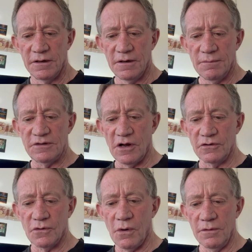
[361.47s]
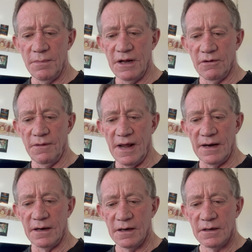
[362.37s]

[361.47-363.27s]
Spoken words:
but don't quote me on that.